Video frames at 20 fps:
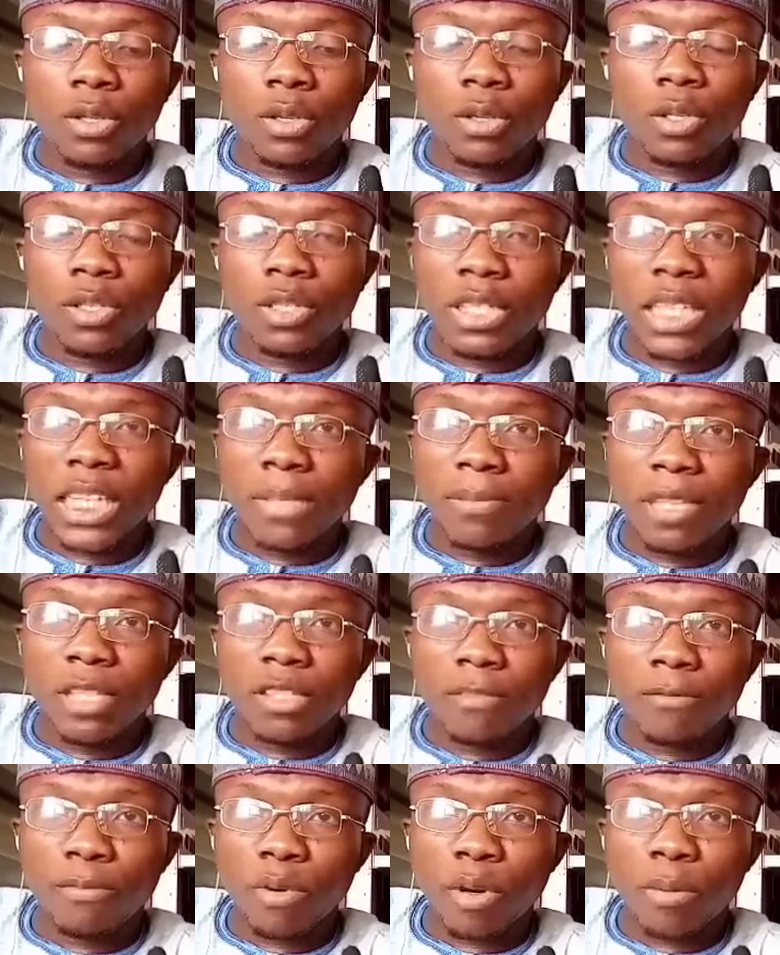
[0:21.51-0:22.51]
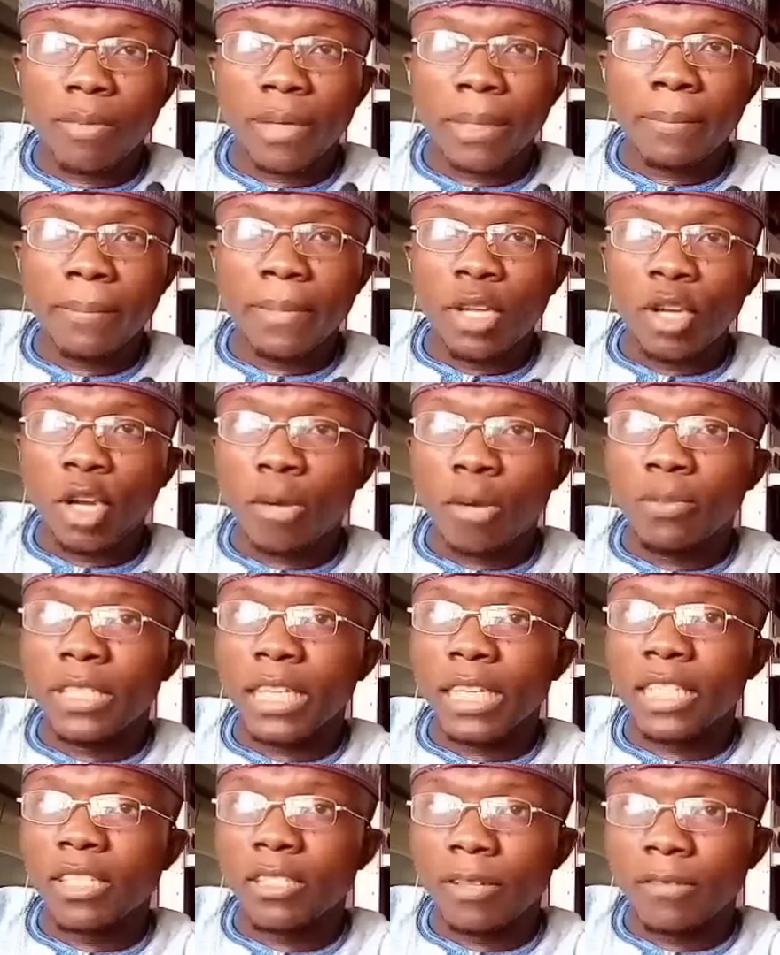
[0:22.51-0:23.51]
your statement of problem,
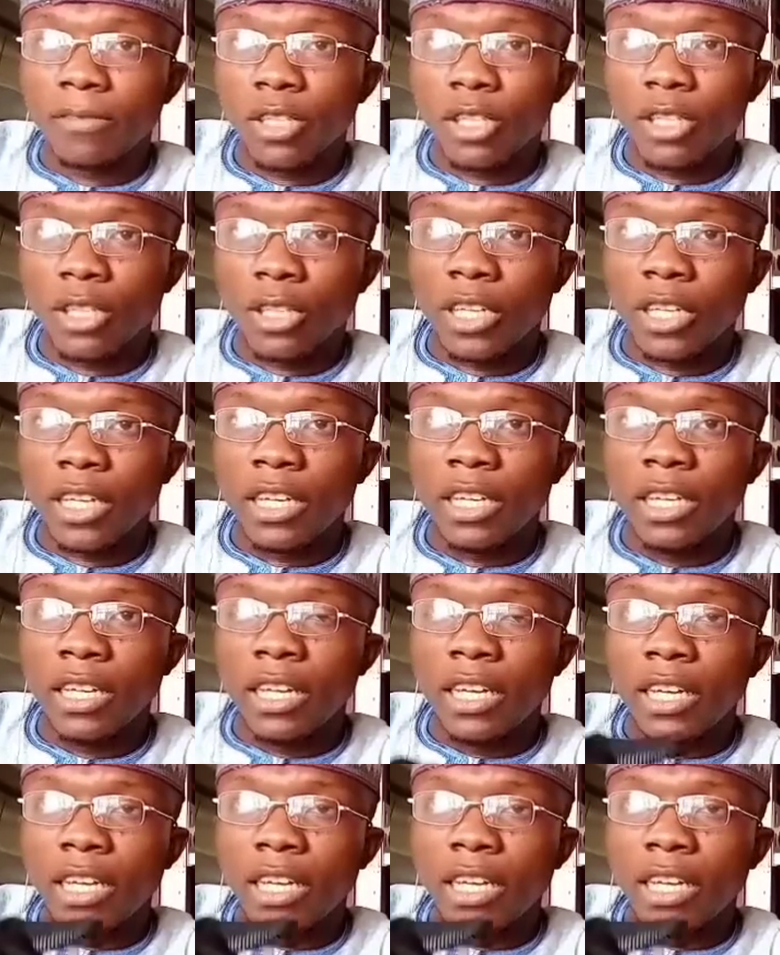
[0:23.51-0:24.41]
objectives of the study,